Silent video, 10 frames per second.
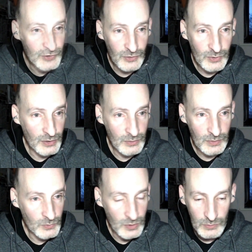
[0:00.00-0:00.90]
So
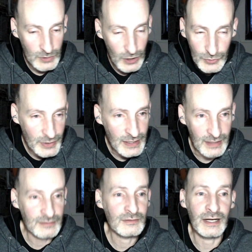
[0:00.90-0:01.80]
we're not doing
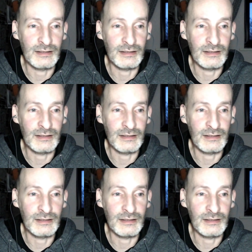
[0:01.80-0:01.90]
that, right?